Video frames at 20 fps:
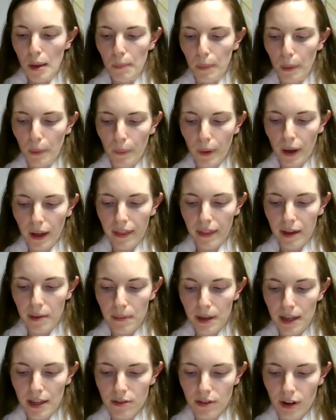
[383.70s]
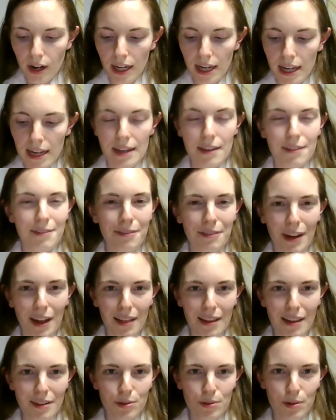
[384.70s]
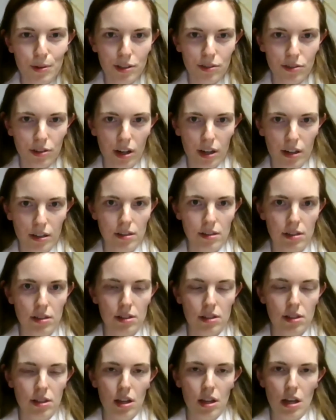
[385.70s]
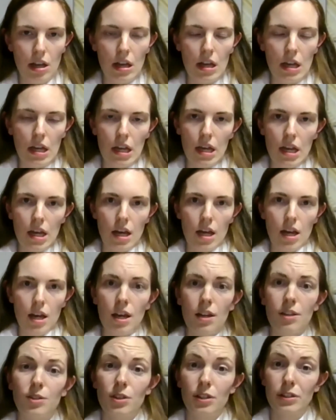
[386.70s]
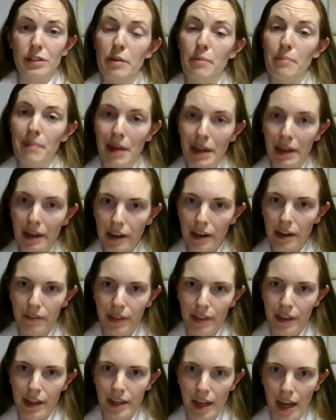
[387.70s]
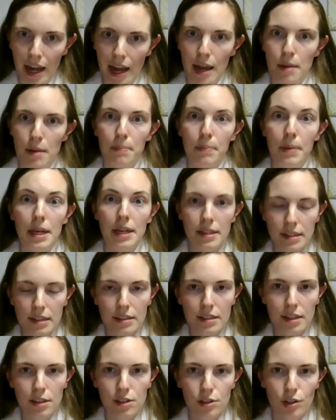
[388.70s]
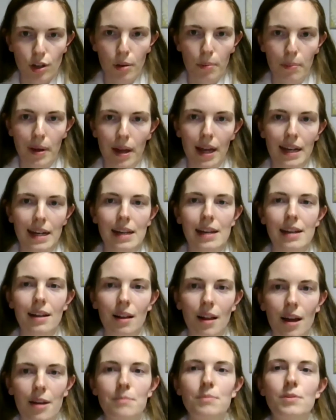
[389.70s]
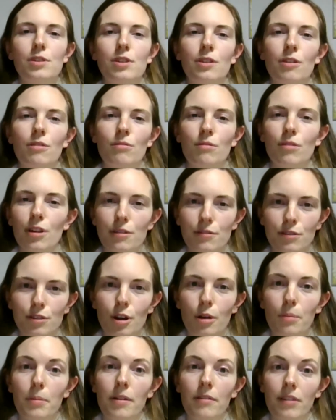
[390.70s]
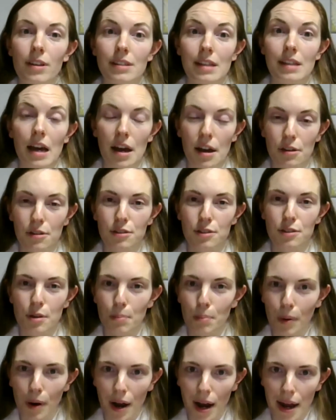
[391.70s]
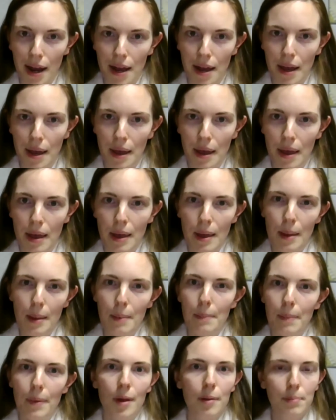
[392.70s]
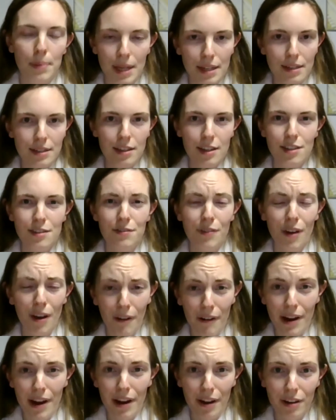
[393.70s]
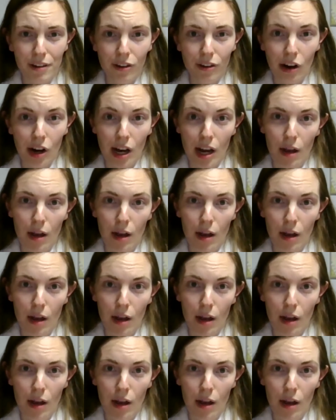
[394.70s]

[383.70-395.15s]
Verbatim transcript: But while they made ready, he fell into a trance. So it's the middle of the day, Peter's in Joppa, and he climbs to the rooftop of his house to pray. But Peter's very hungry,